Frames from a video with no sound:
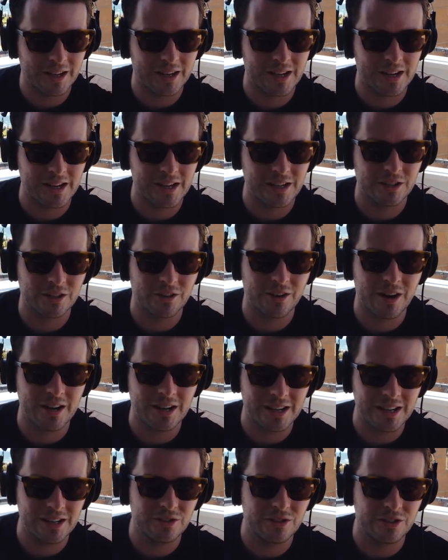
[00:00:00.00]
can integrate
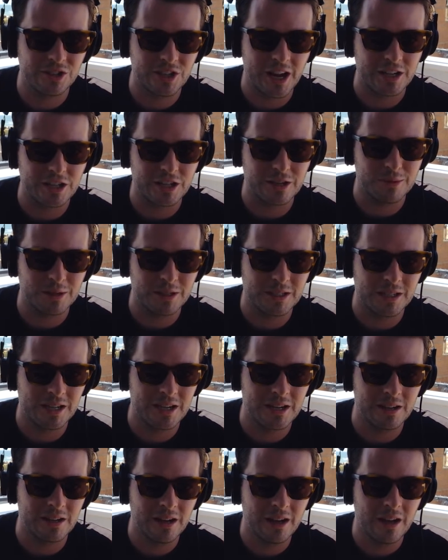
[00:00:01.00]
into
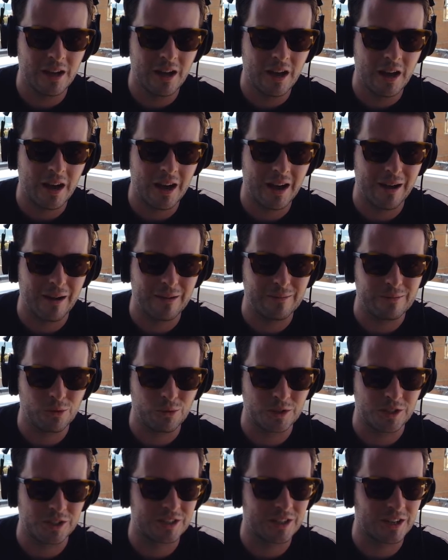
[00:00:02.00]
ChatGPT, um,
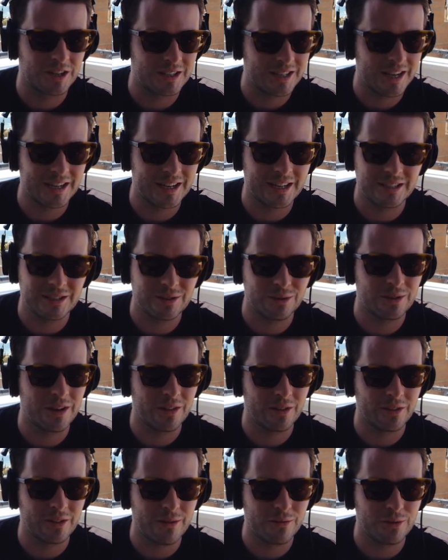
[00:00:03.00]
which is going to take it to
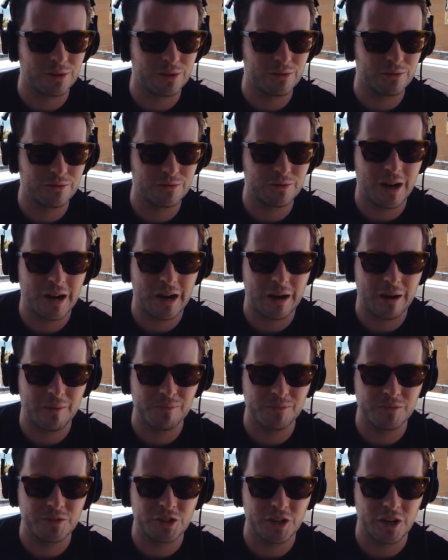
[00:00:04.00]
another level of
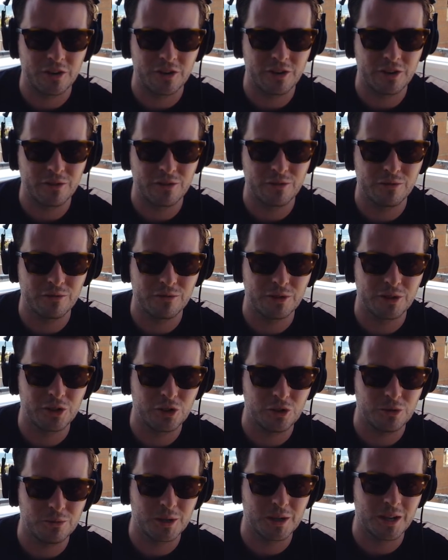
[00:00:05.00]
um, generative
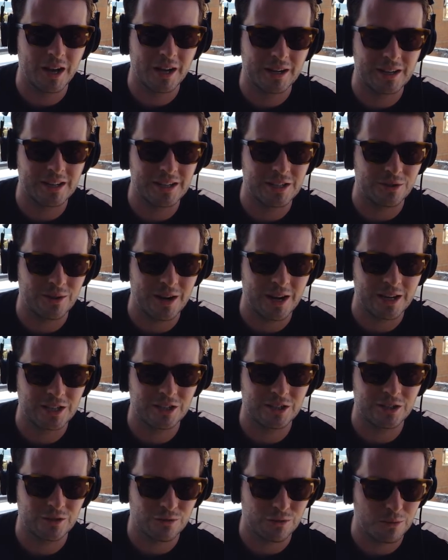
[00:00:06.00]
human like
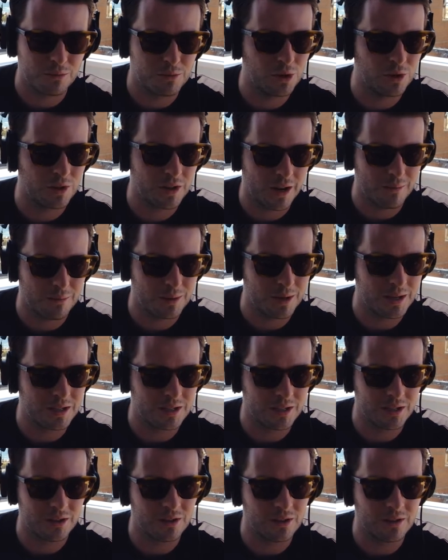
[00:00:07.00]
interactions from your company
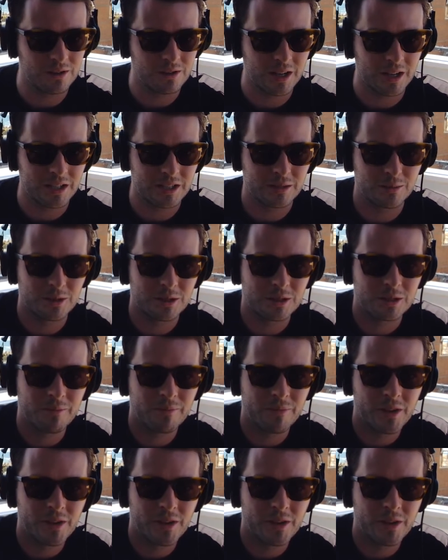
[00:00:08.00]
to your customers.